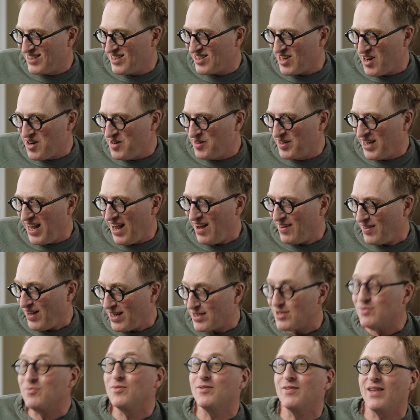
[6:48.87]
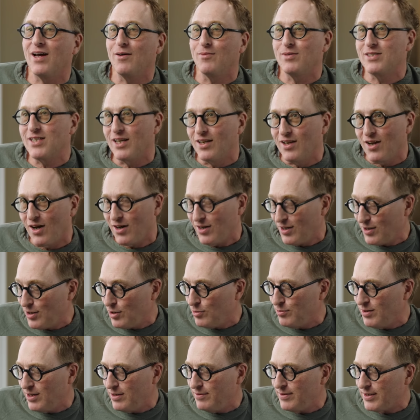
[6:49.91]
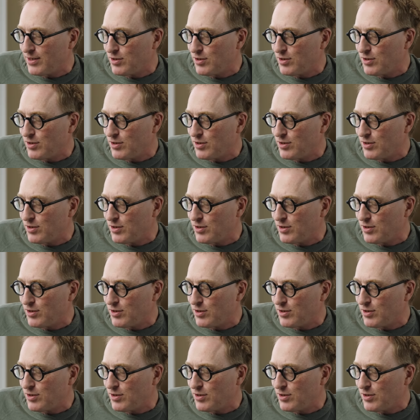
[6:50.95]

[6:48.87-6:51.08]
So, yeah, that's, that was a lot of career